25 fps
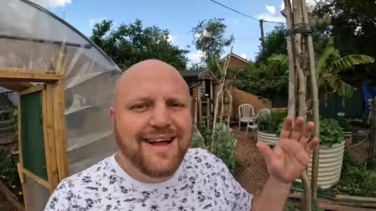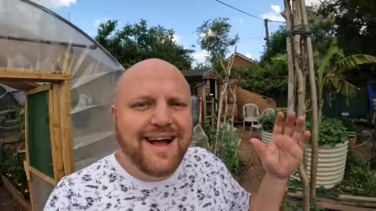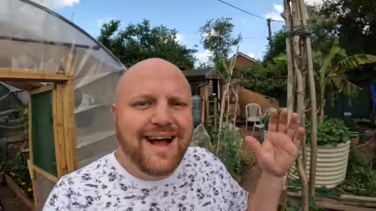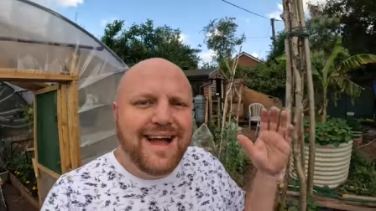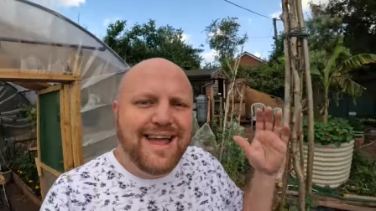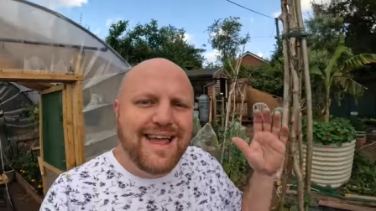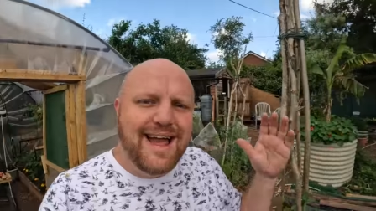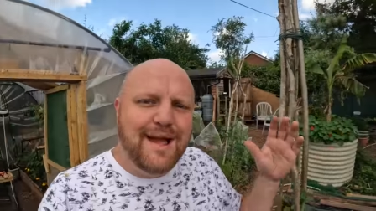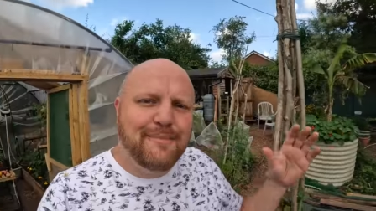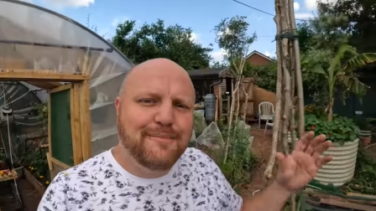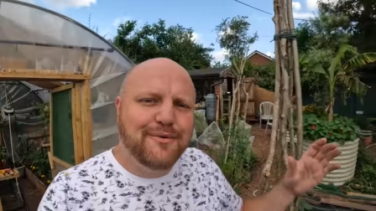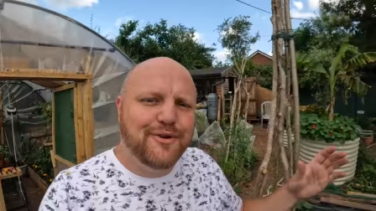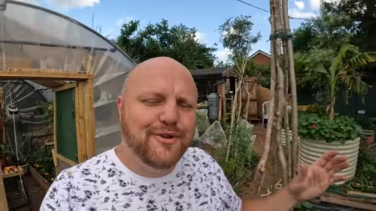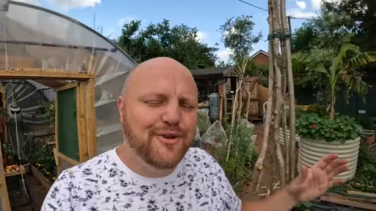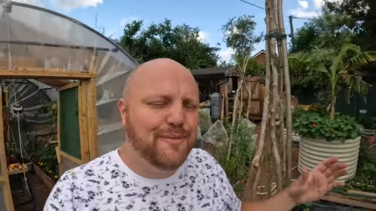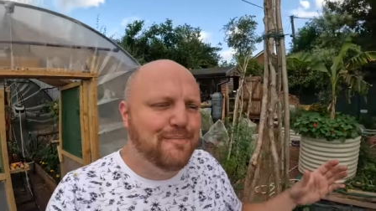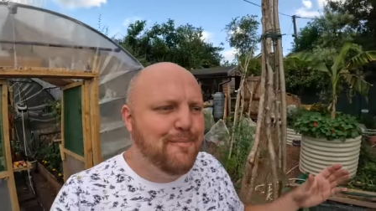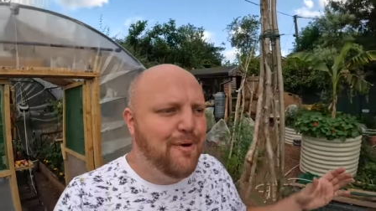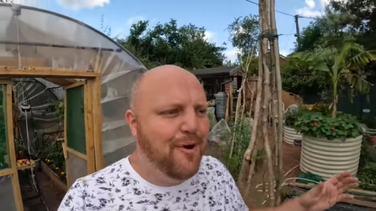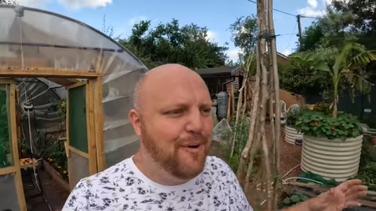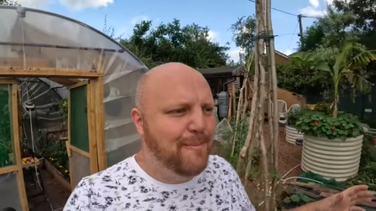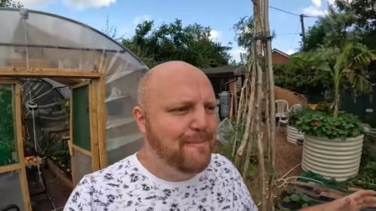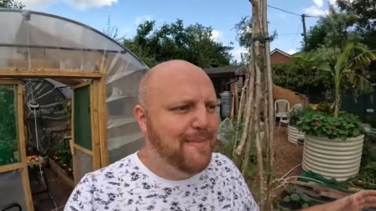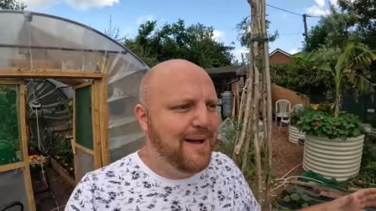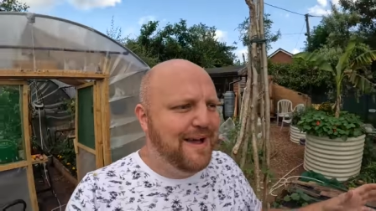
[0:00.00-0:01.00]
I am going to
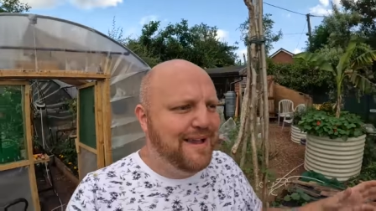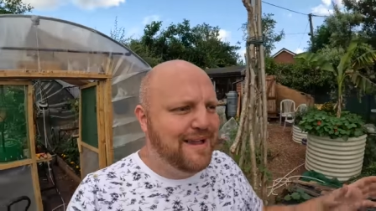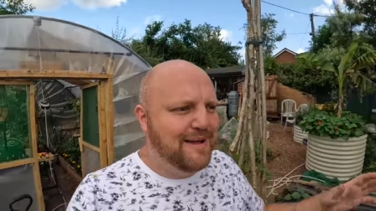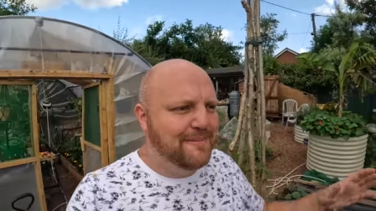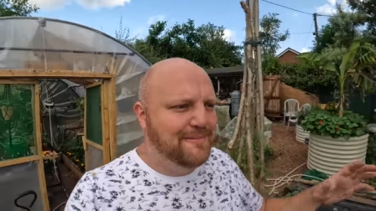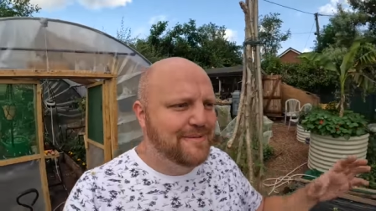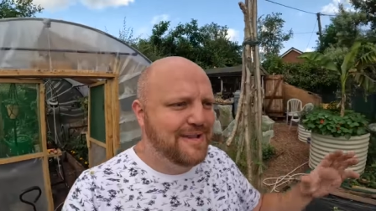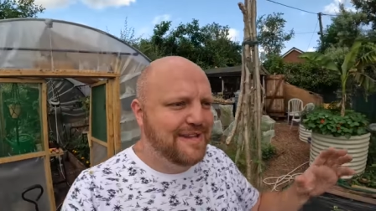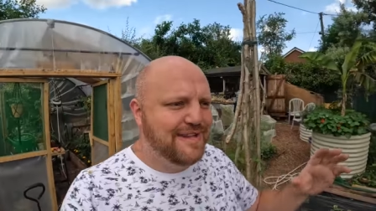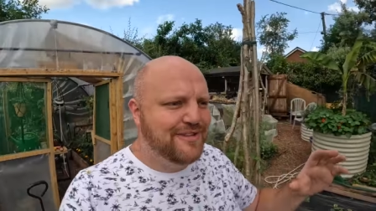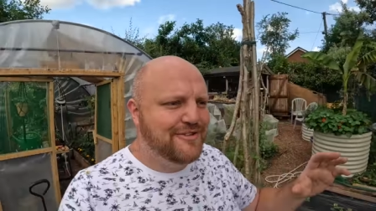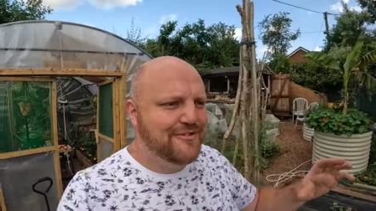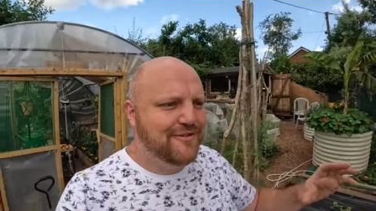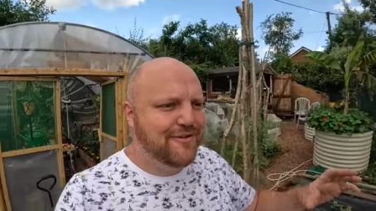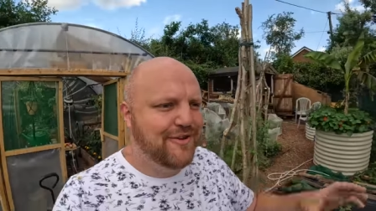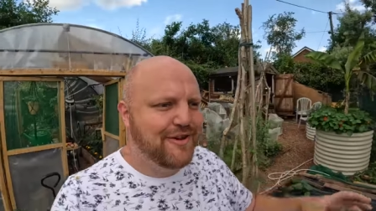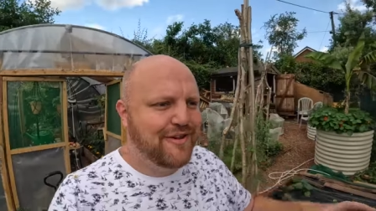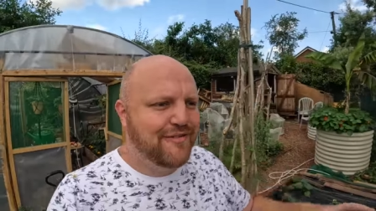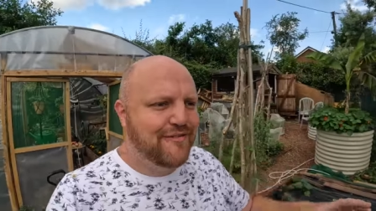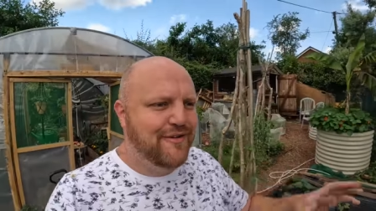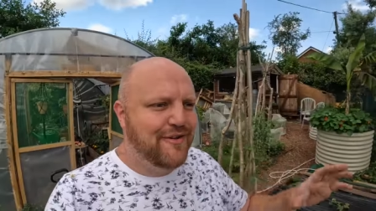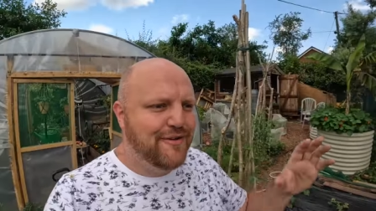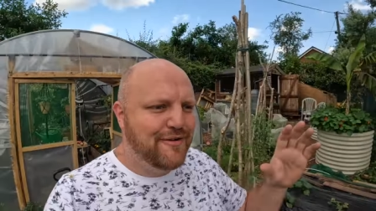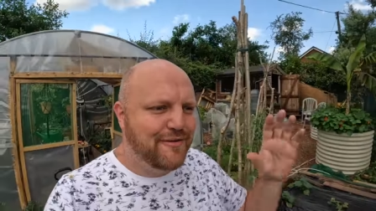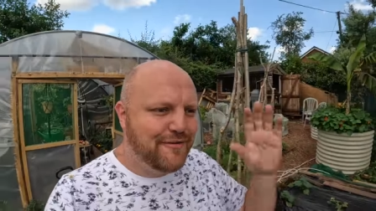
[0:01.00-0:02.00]
pop back up later on.
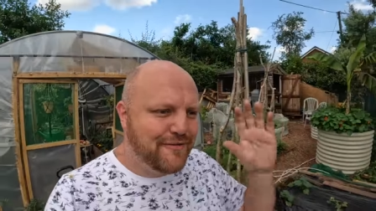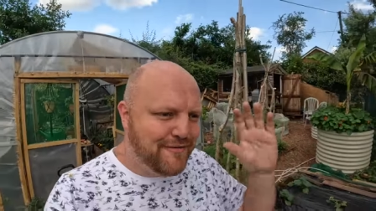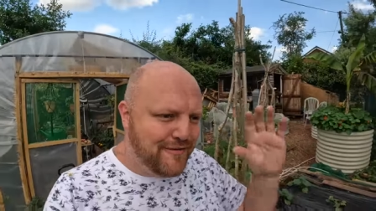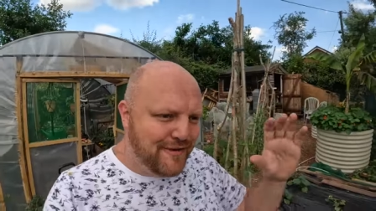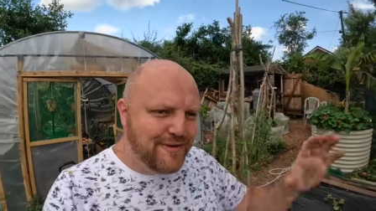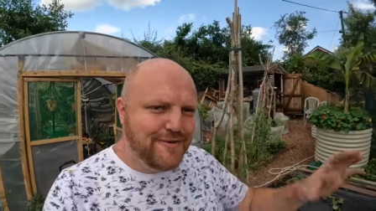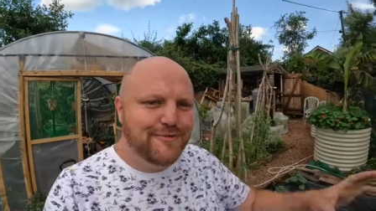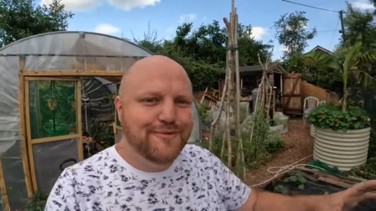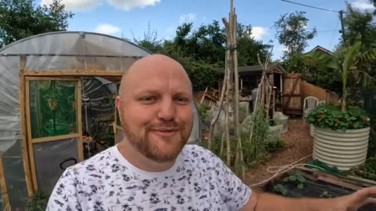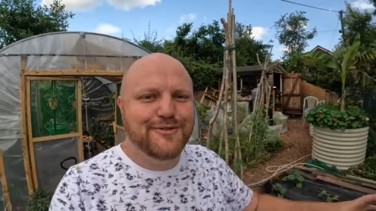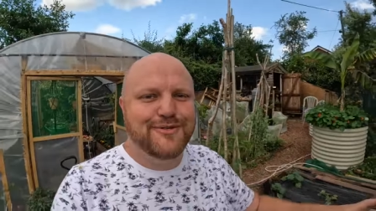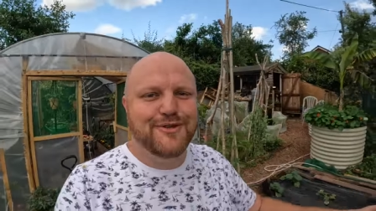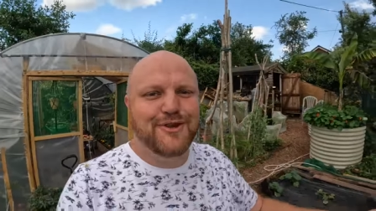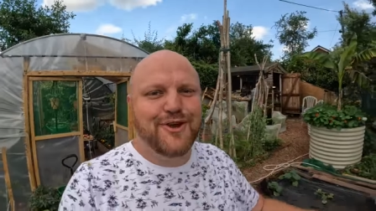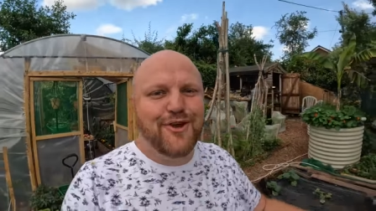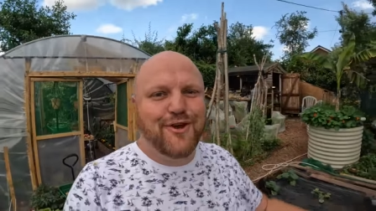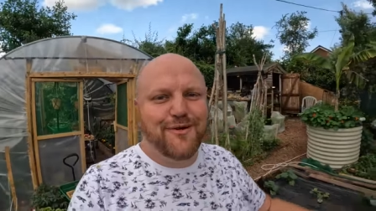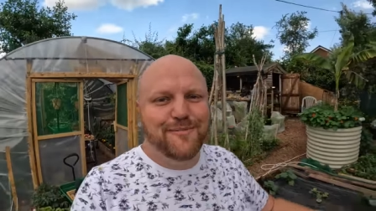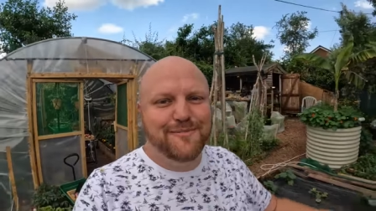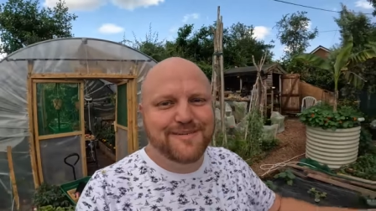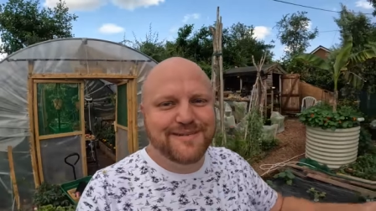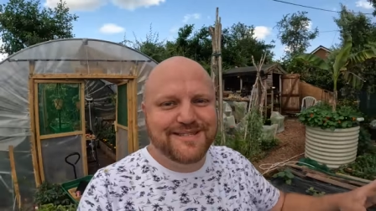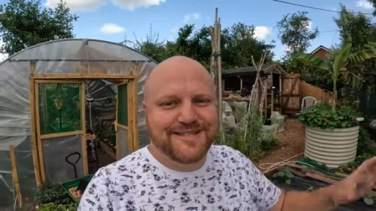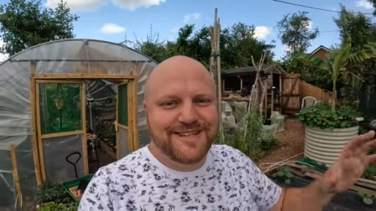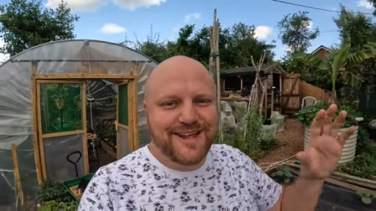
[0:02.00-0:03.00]
I've got a few
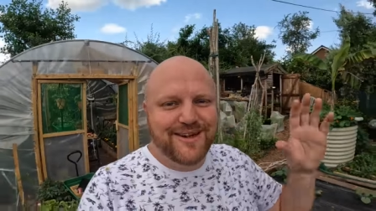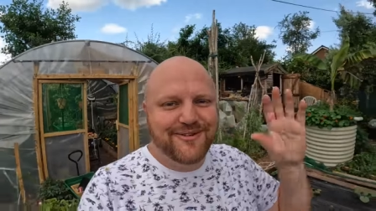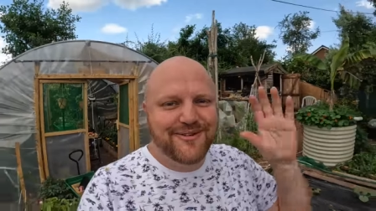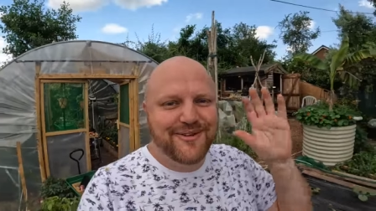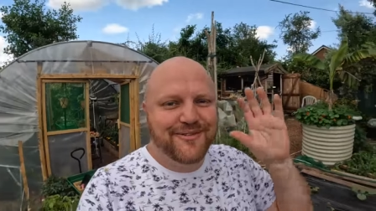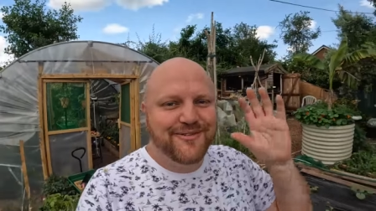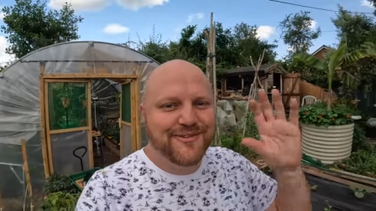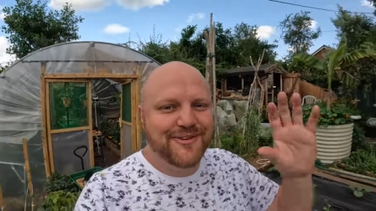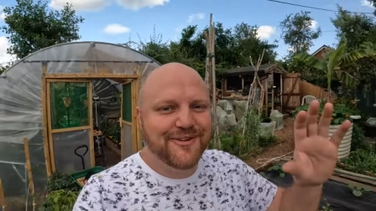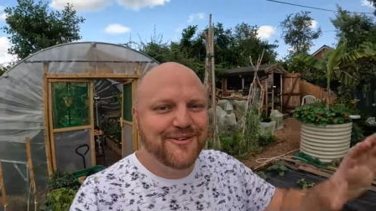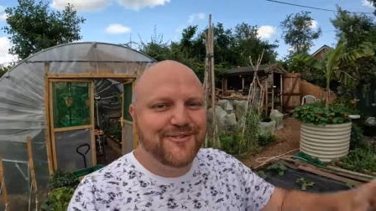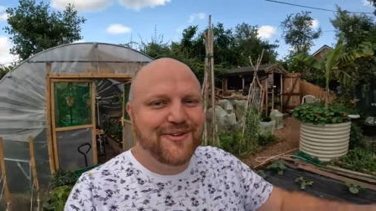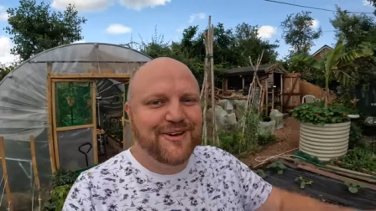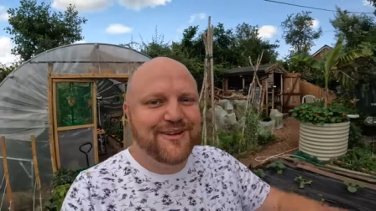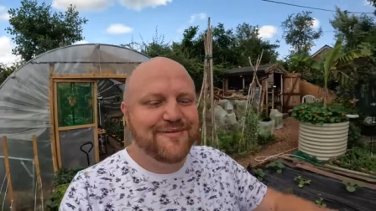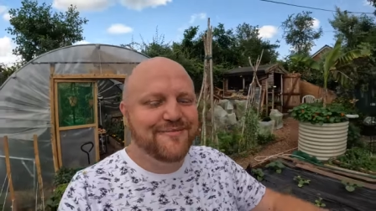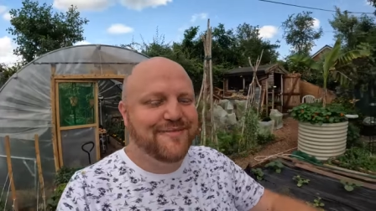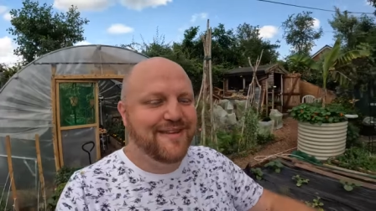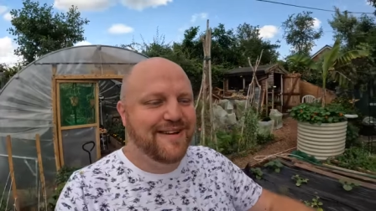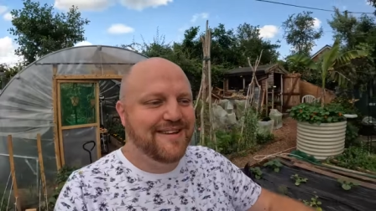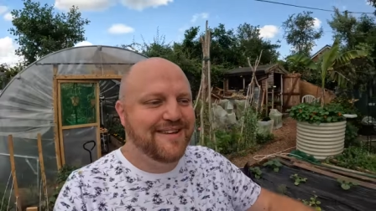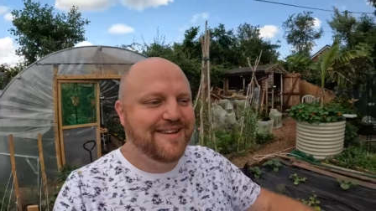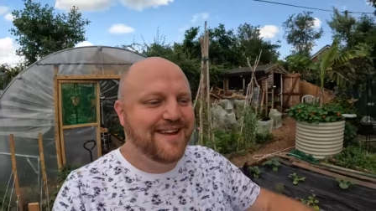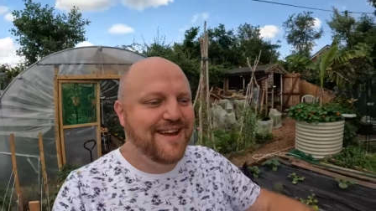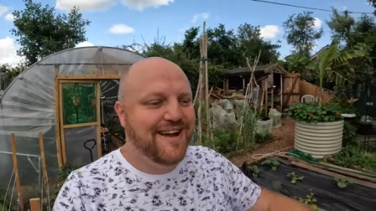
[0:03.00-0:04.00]
jobs down on the
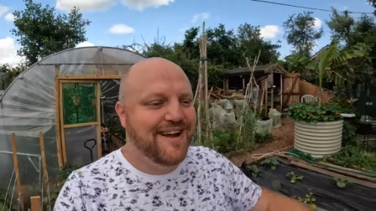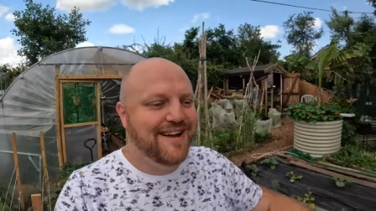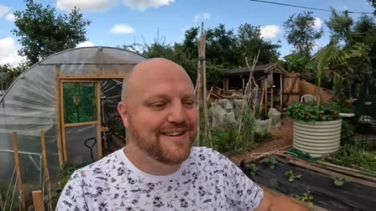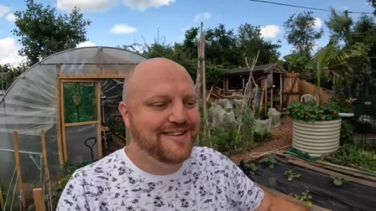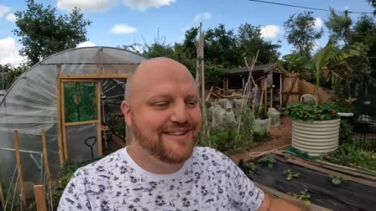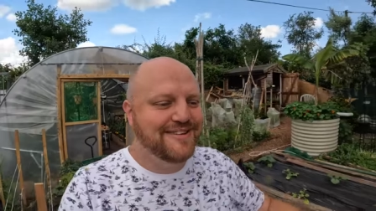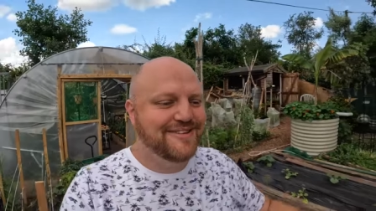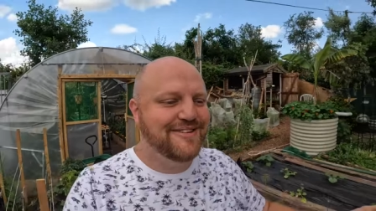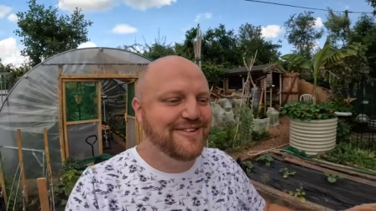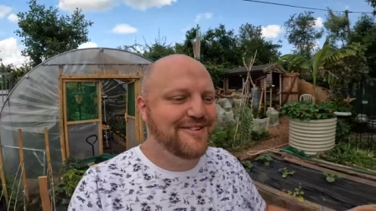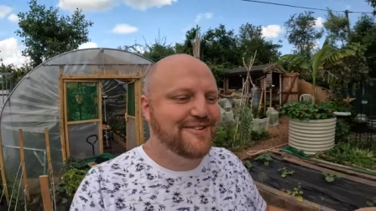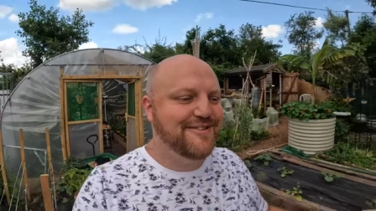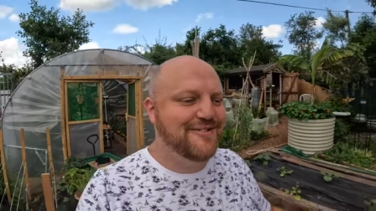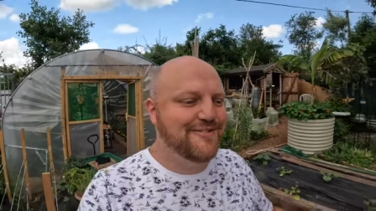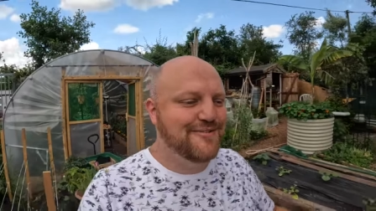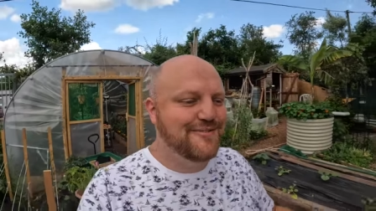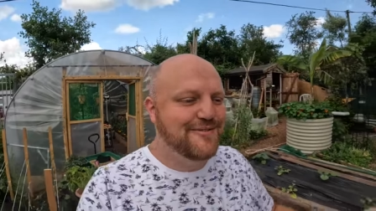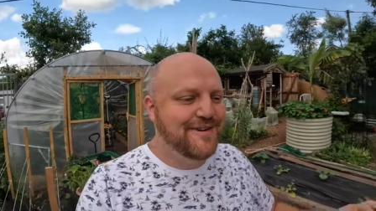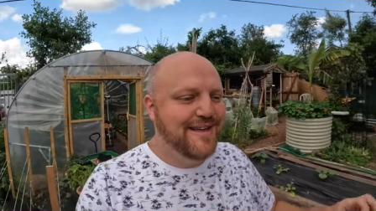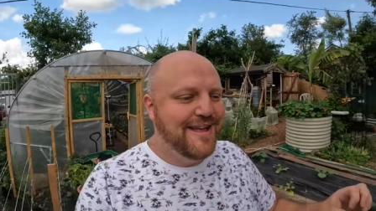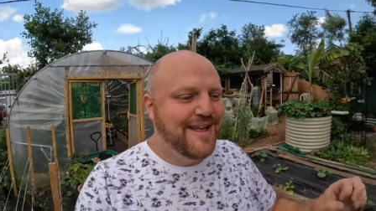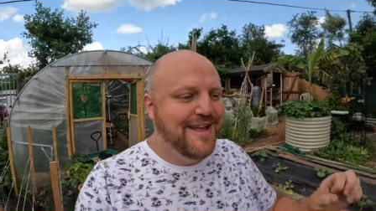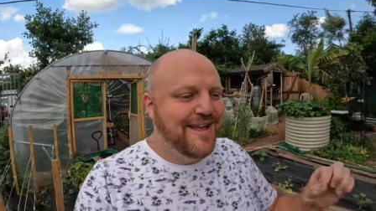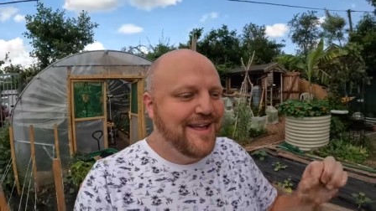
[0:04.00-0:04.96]
grapevine garden to do.